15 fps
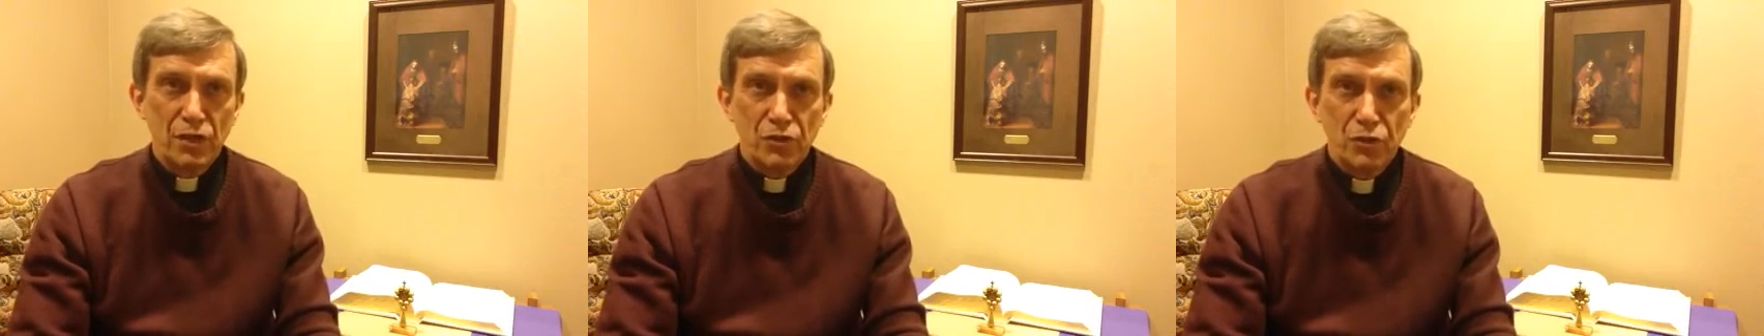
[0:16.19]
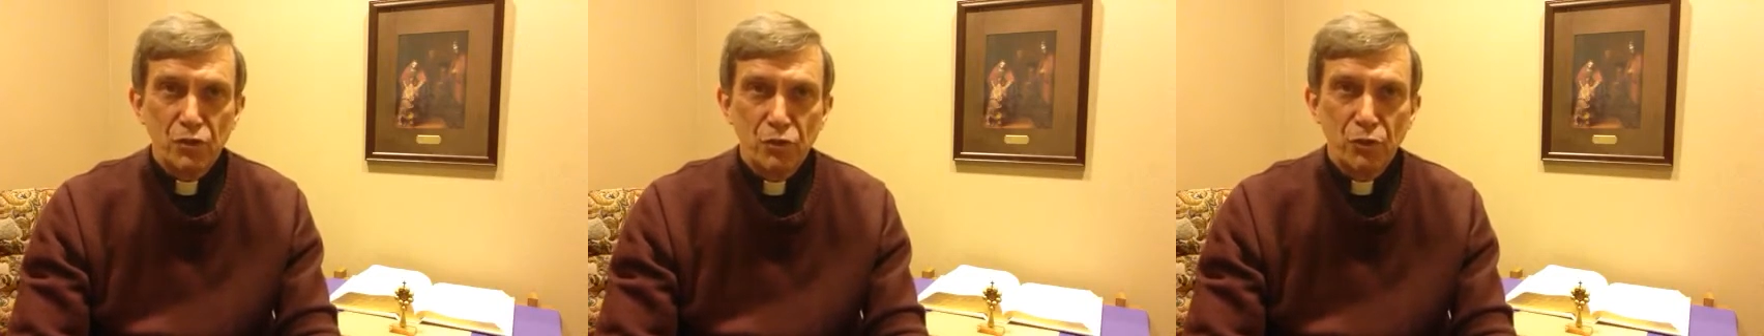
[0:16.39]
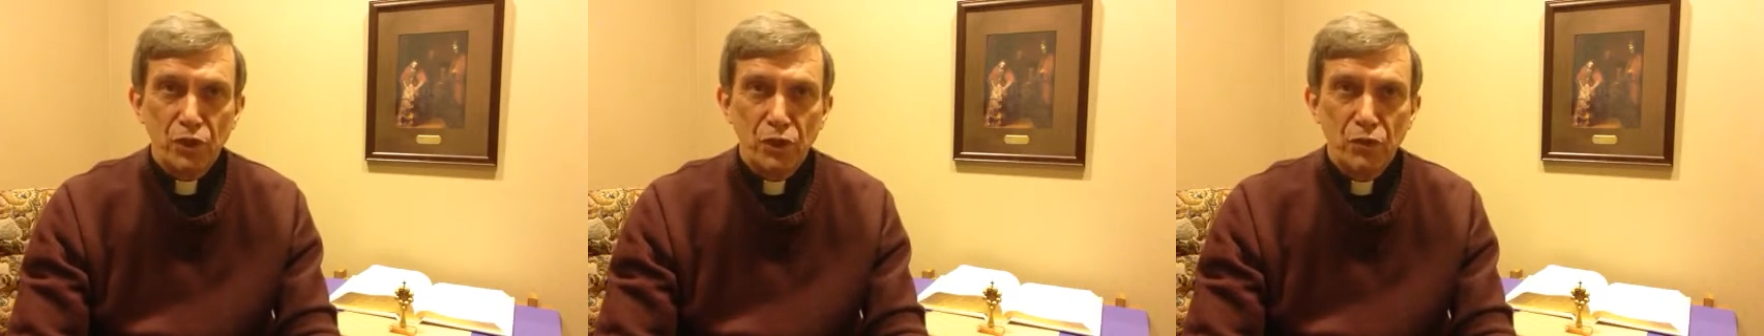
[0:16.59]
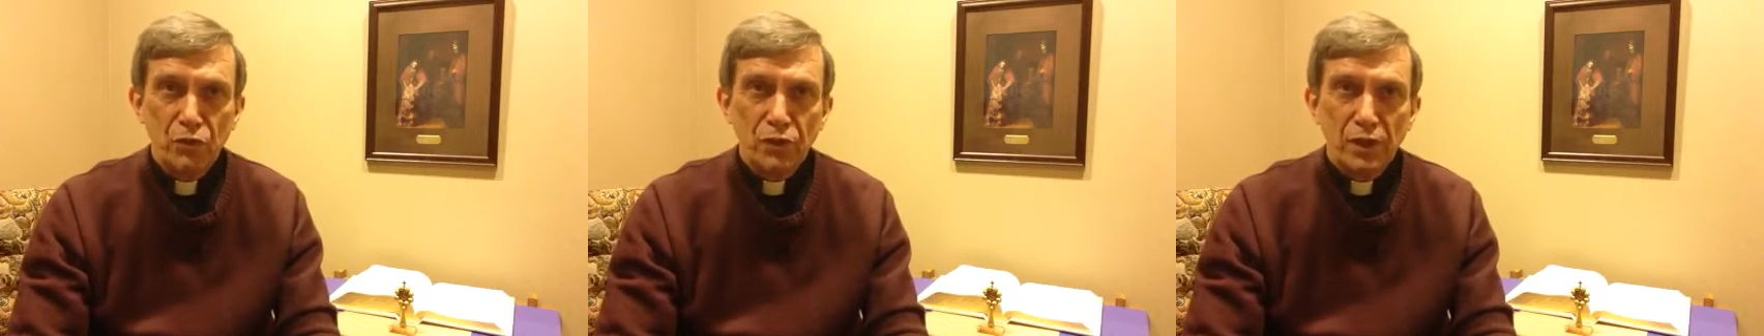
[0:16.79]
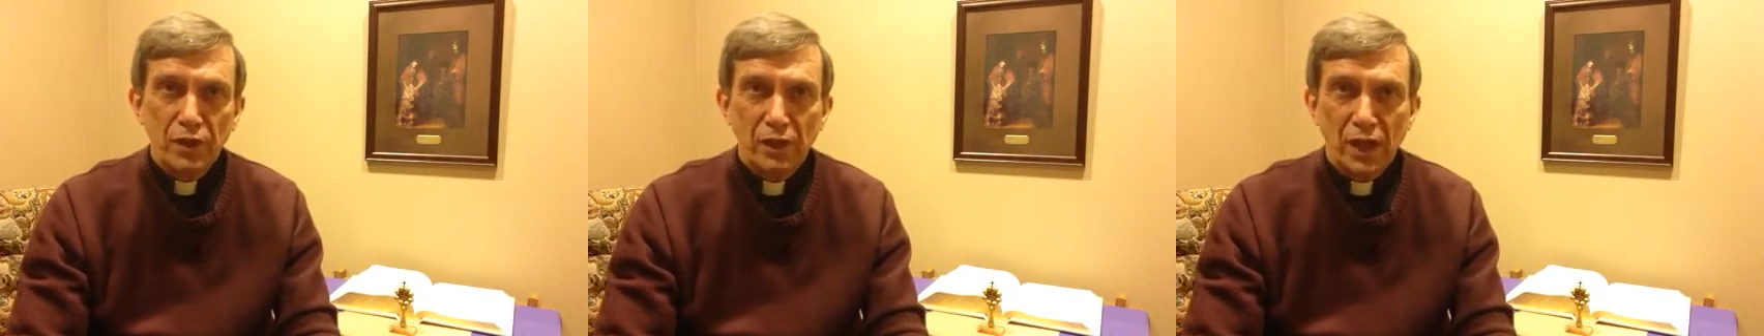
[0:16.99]
to
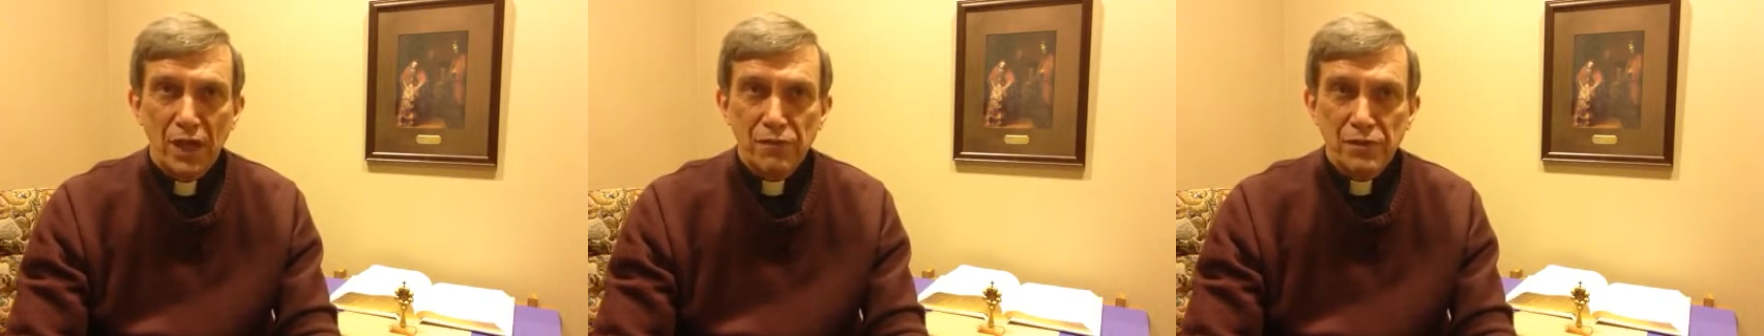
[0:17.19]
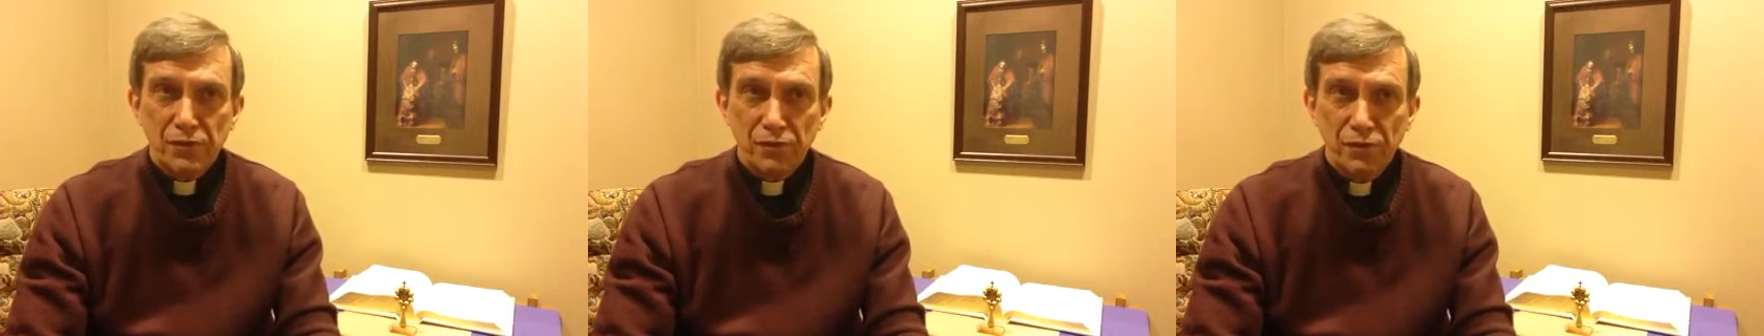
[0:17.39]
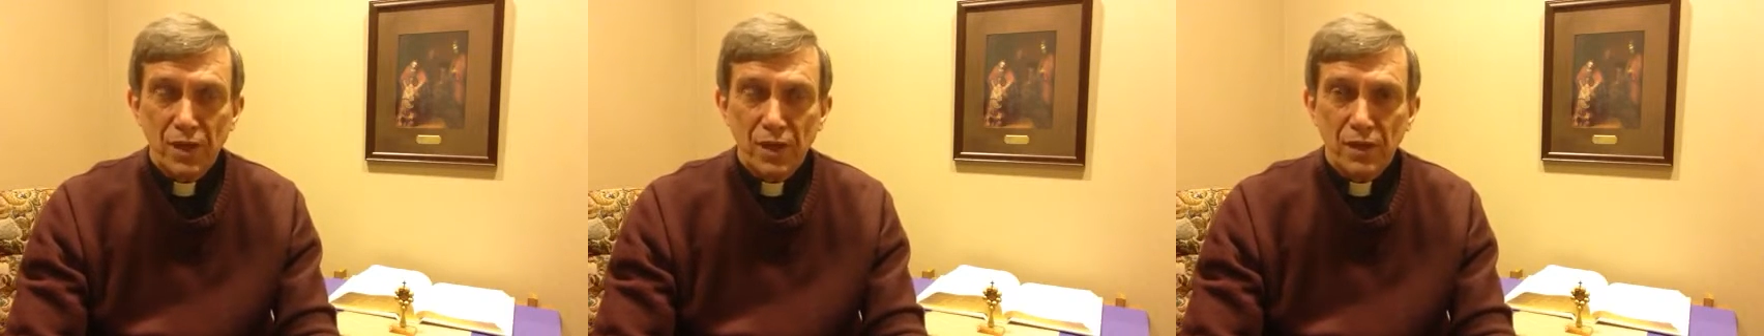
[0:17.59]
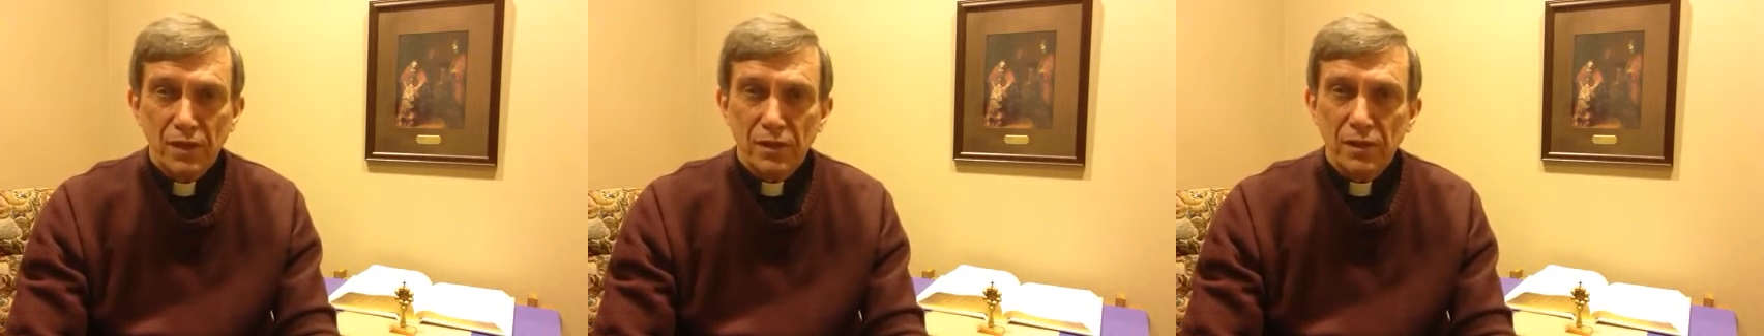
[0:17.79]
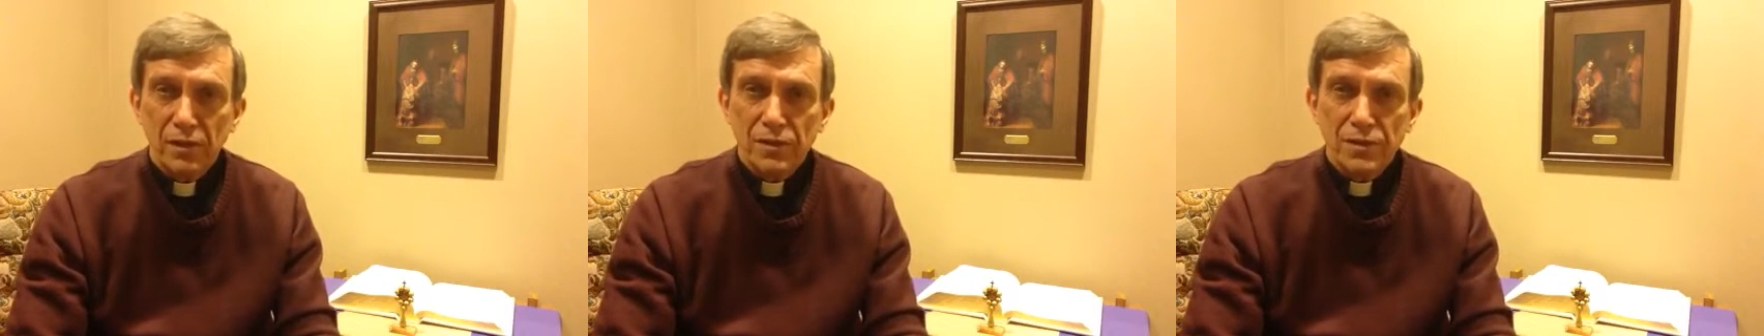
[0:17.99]
renew their lives of faith